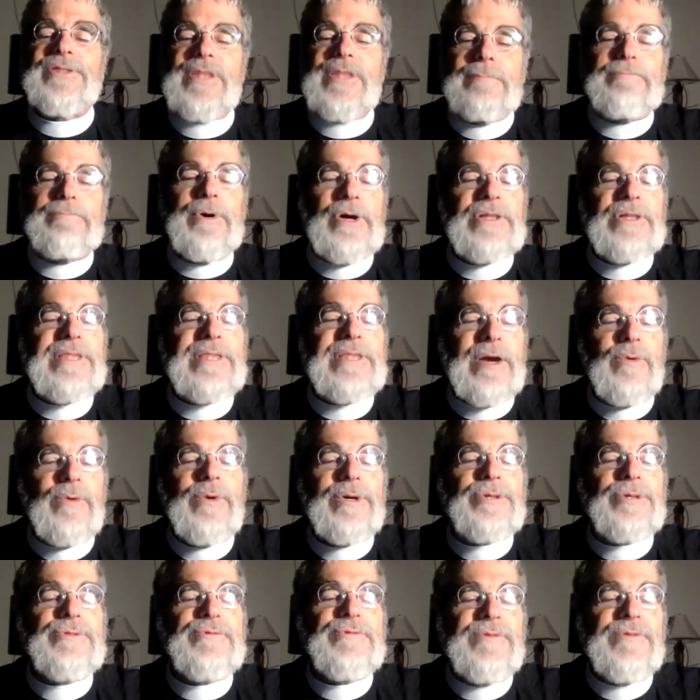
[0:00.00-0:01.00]
But the book
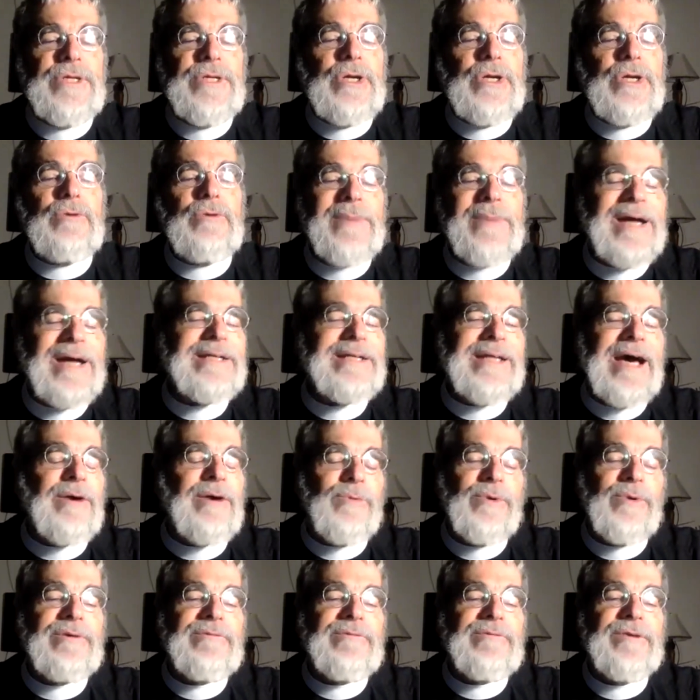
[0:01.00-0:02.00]
that works for you might
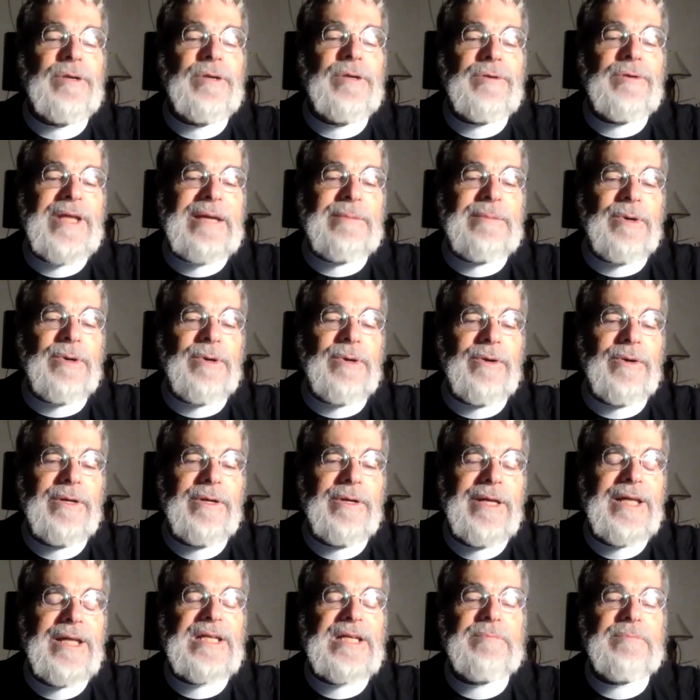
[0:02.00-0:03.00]
not work for your neighbor.
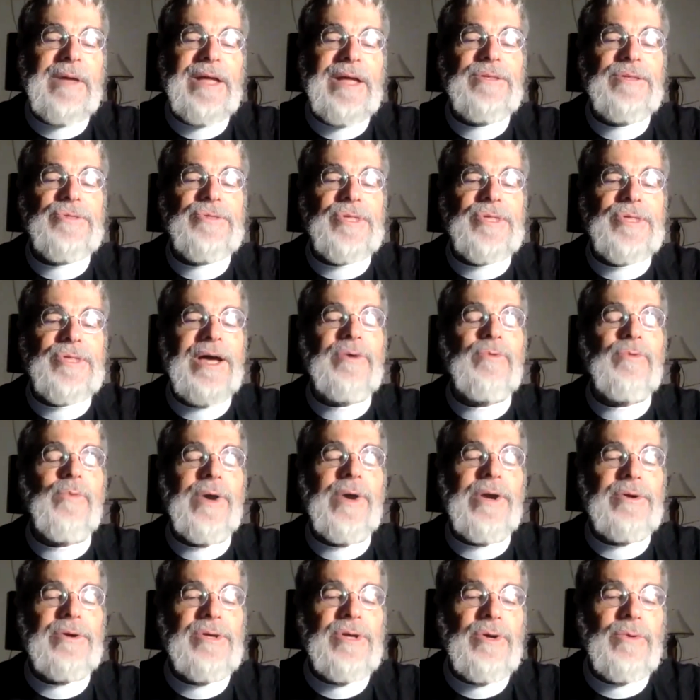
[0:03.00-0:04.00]
It depends on
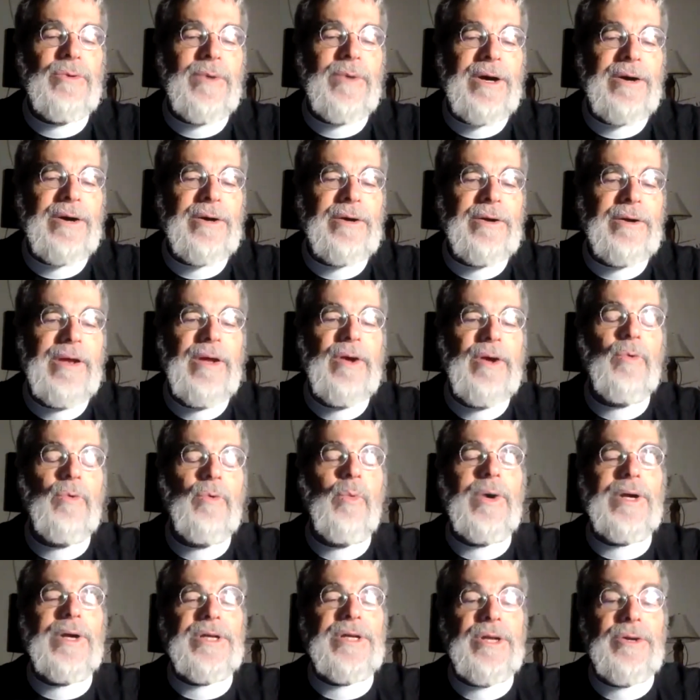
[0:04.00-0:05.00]
where you are,
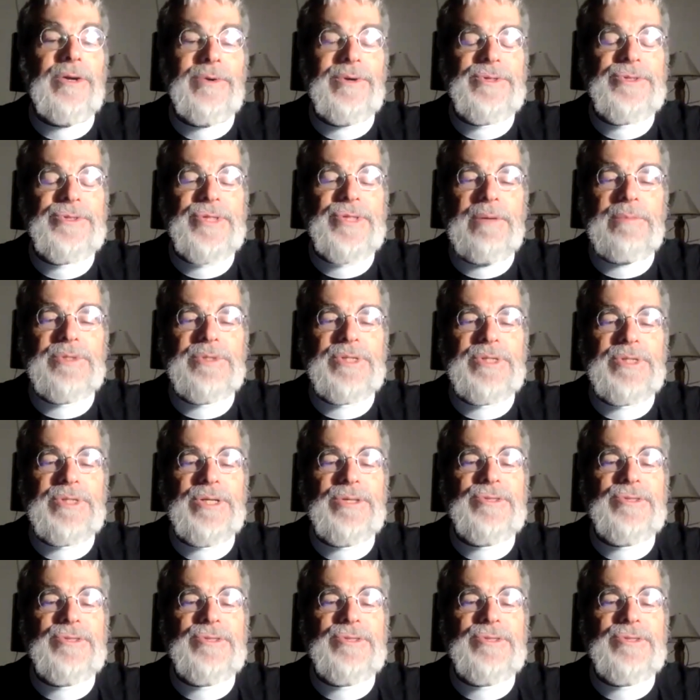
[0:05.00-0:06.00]
what your assumptions
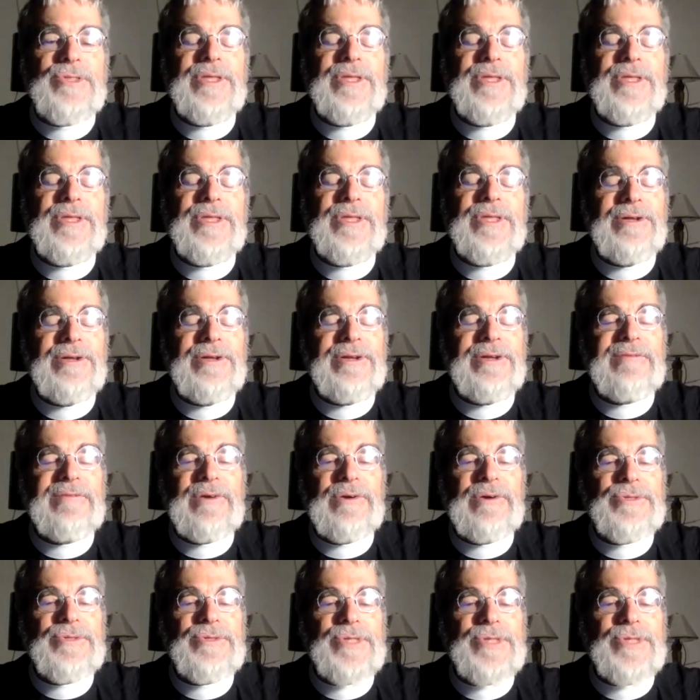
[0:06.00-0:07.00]
of the
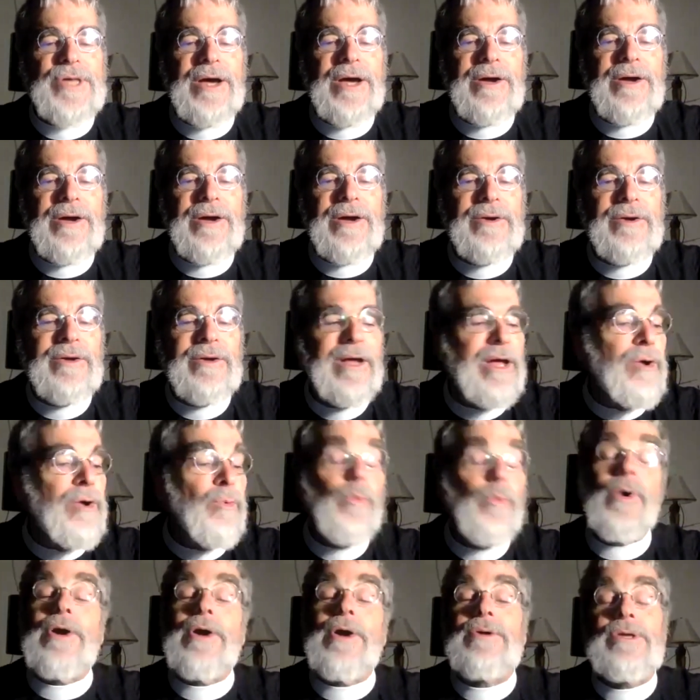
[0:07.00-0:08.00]
universe are,
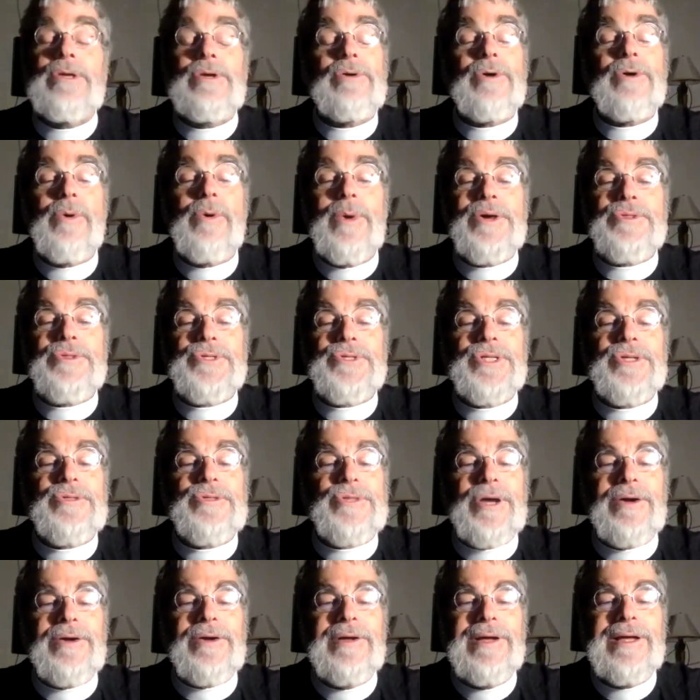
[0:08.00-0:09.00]
where your
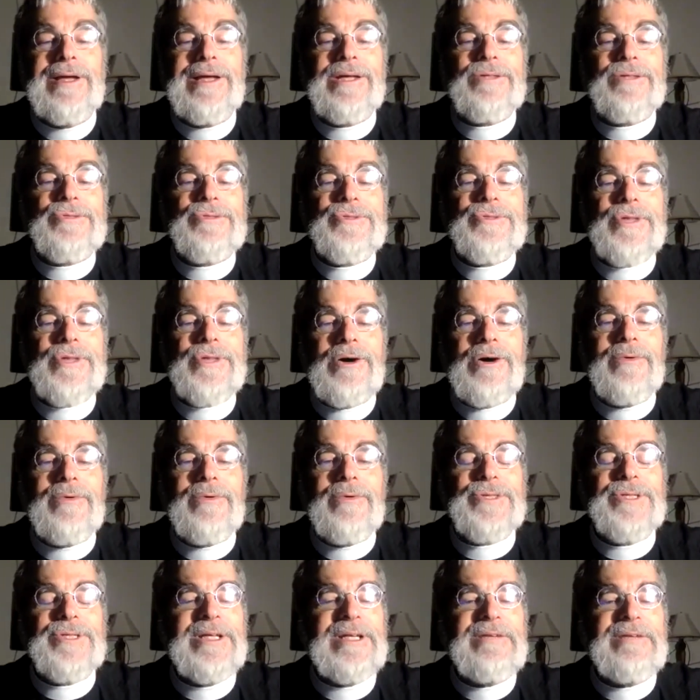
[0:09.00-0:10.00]
questions are.
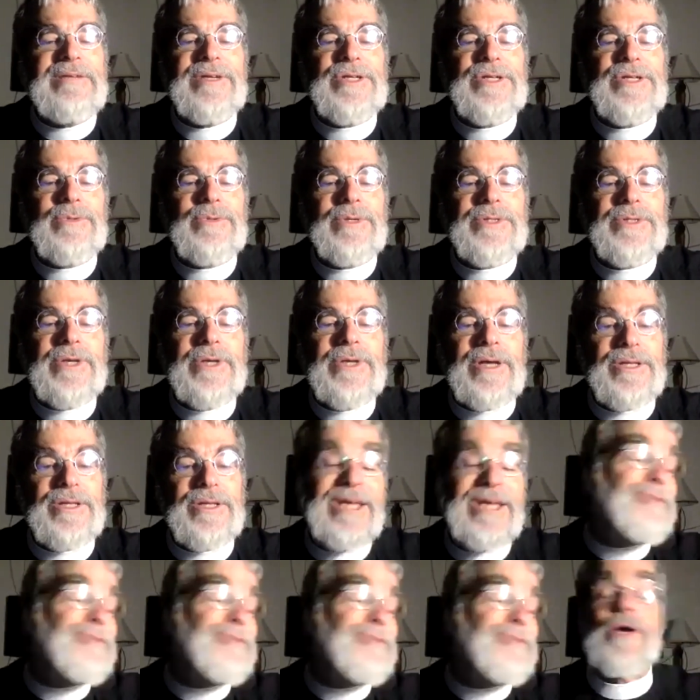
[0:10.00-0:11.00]
So it's an
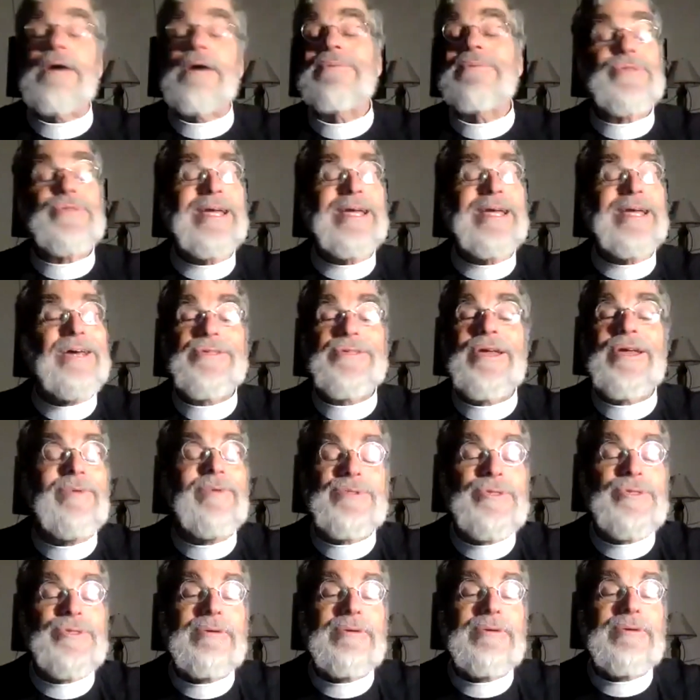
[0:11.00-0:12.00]
individual taste. It's
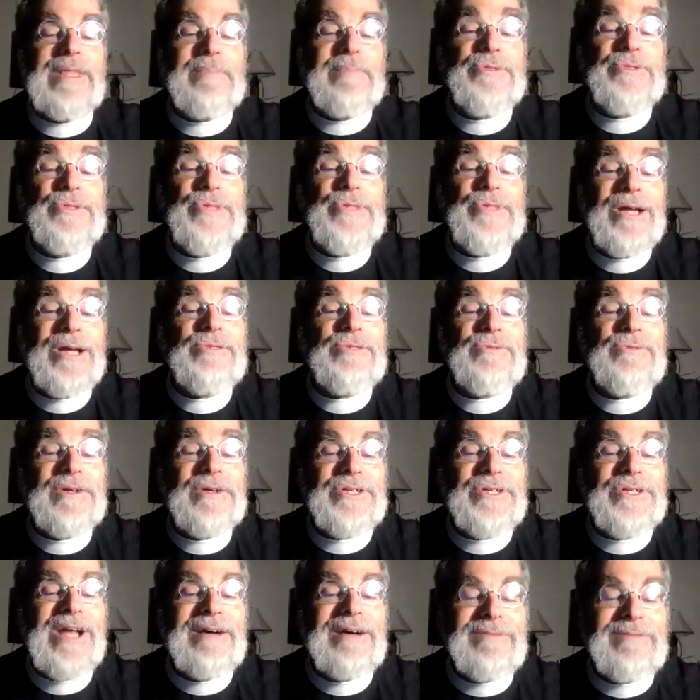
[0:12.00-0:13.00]
almost like asking what's
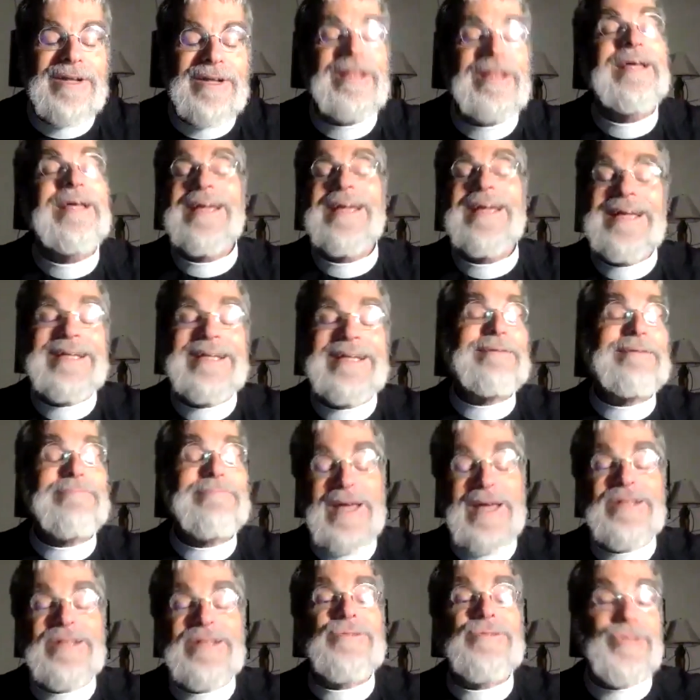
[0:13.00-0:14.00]
the best science fiction
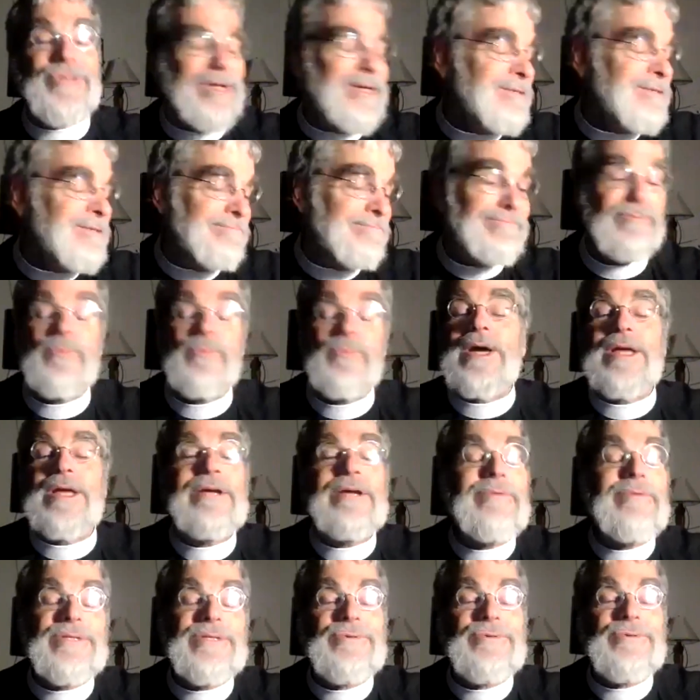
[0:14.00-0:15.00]
novel. It
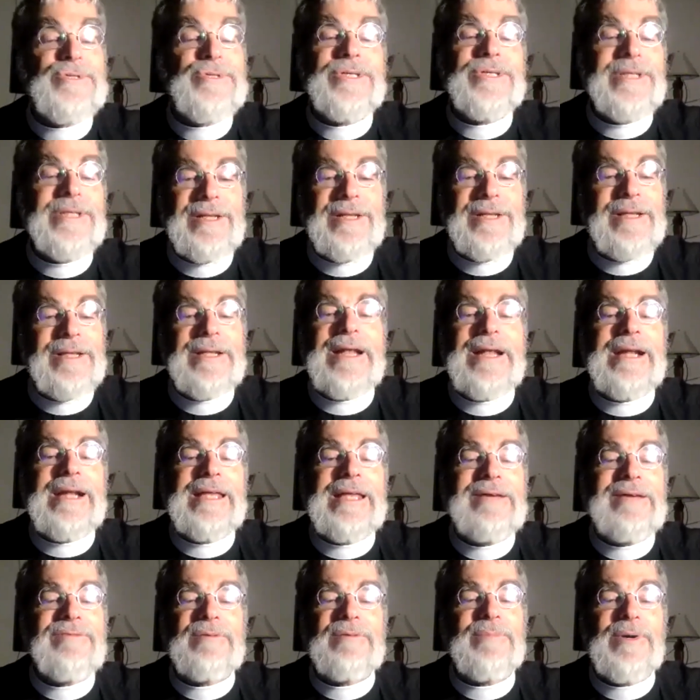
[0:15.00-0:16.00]
depends on what you're
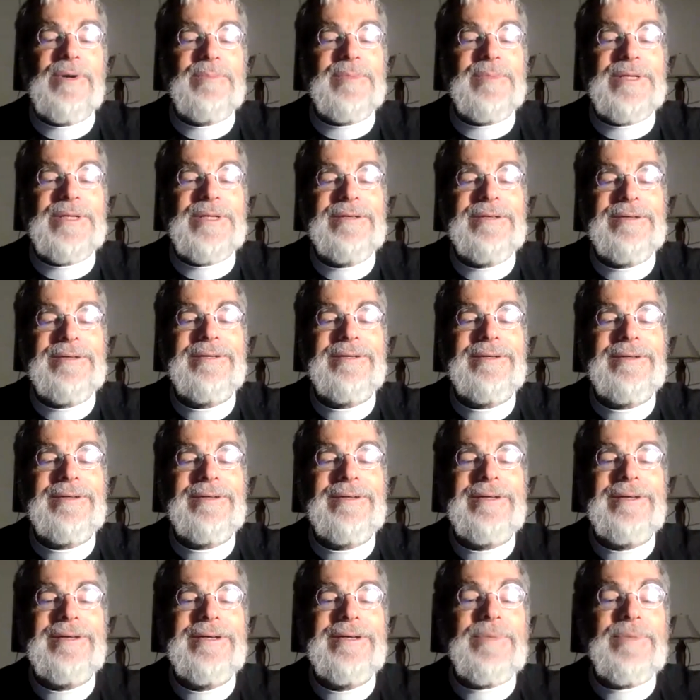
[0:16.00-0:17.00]
interested in at any given
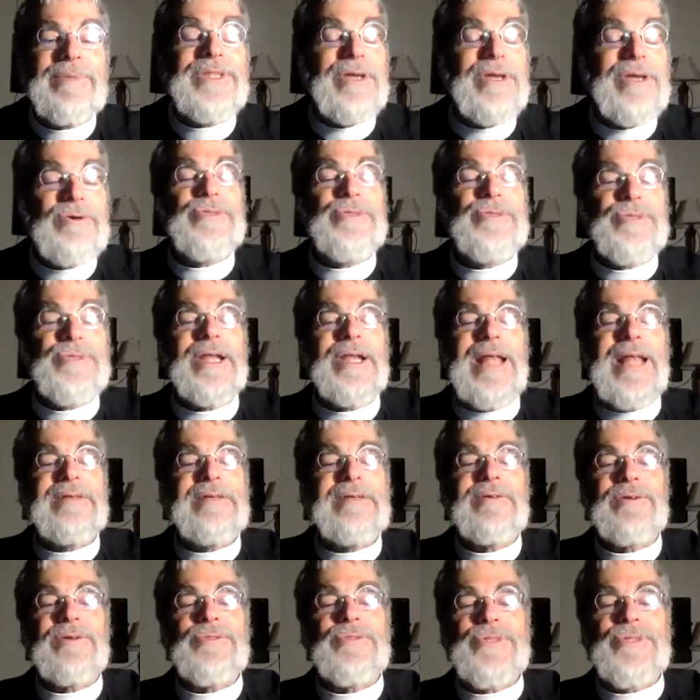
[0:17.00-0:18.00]
moment. But there
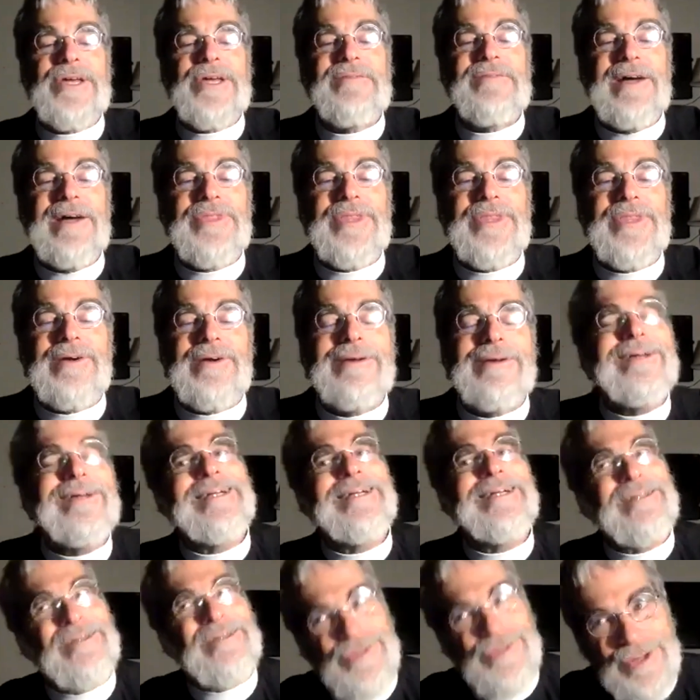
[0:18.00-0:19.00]
is a lot of good stuff
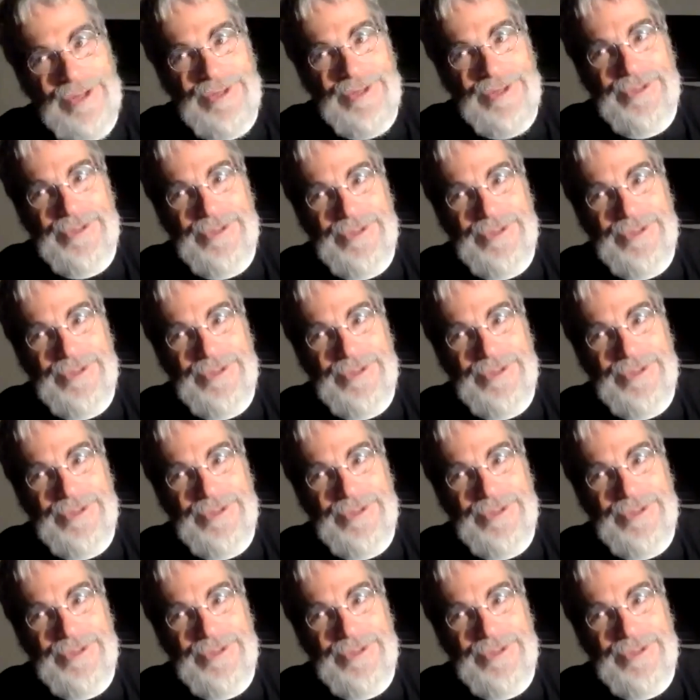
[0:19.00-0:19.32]
out there.